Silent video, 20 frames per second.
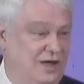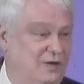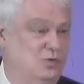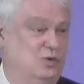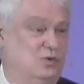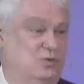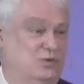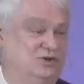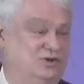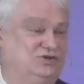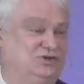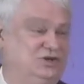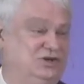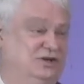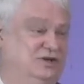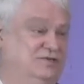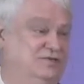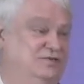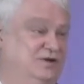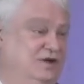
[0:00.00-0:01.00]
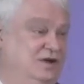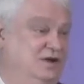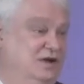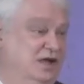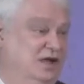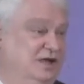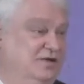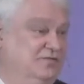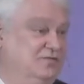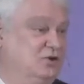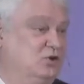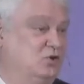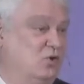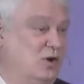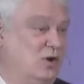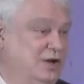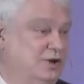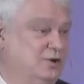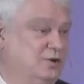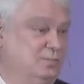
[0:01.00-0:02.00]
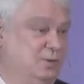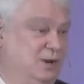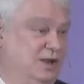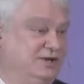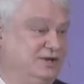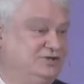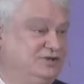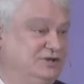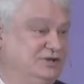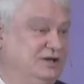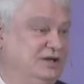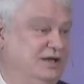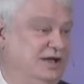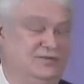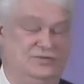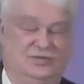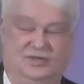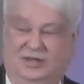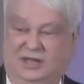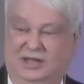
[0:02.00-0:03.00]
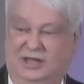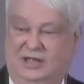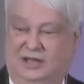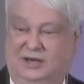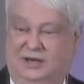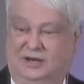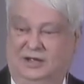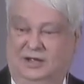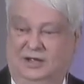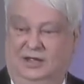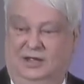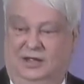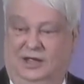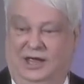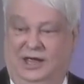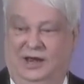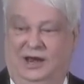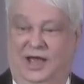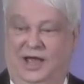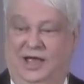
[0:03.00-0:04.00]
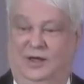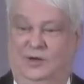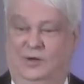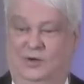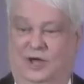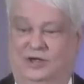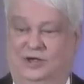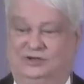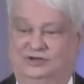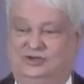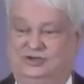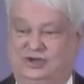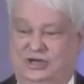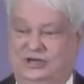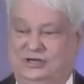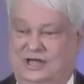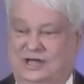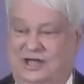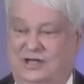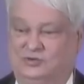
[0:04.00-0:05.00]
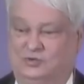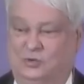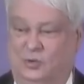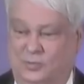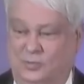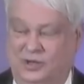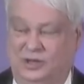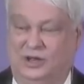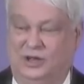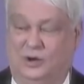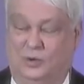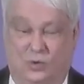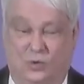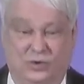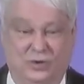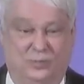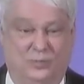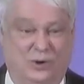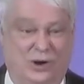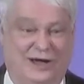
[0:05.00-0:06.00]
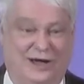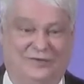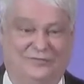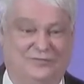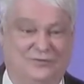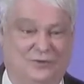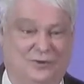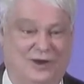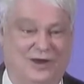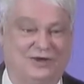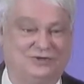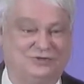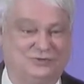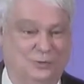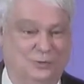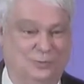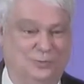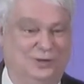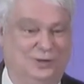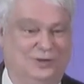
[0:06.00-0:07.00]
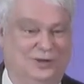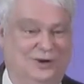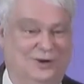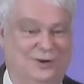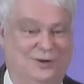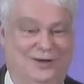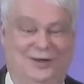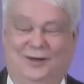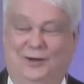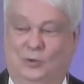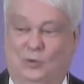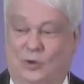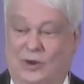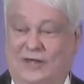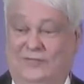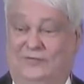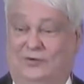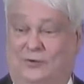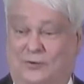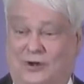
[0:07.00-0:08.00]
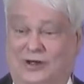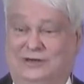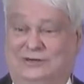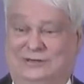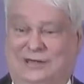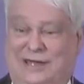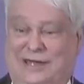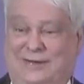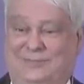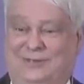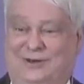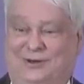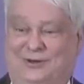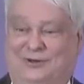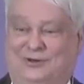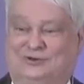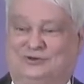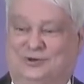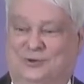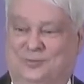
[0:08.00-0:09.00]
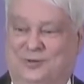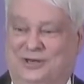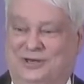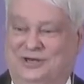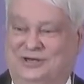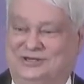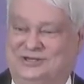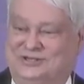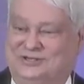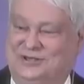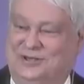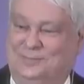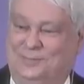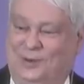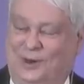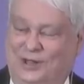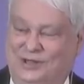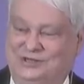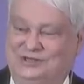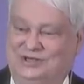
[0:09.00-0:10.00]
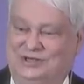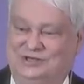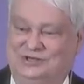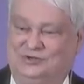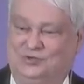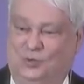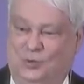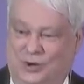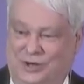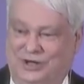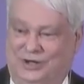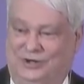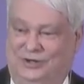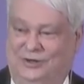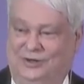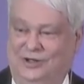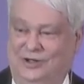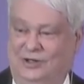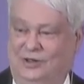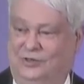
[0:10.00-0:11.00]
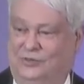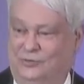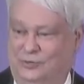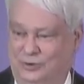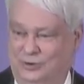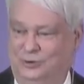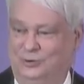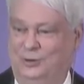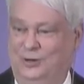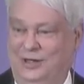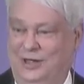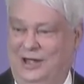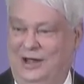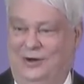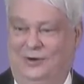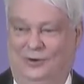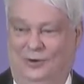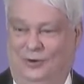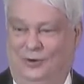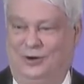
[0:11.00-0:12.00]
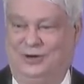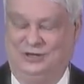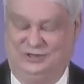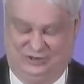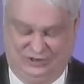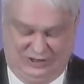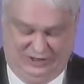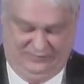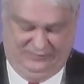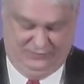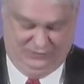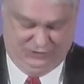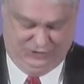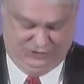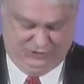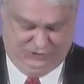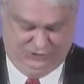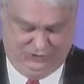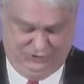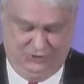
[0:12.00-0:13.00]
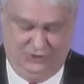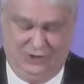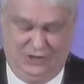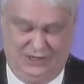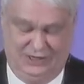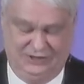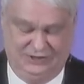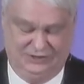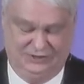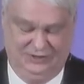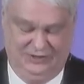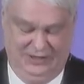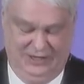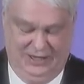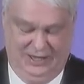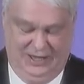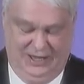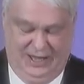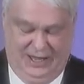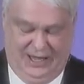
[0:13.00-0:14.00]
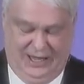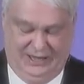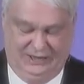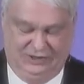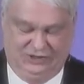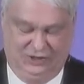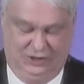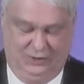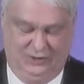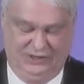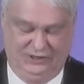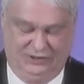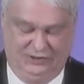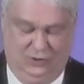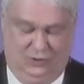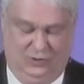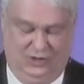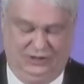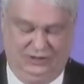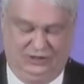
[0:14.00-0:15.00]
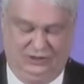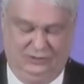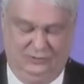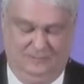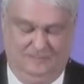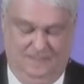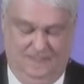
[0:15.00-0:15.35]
will receive even greater blessing at the end. And hey, us Gentiles, we'll be there. We're the bride of Christ. We'll be there. We'll have a great time and a tremendous uh, place as well through our Lord and Savior Jesus Christ. And so he's going to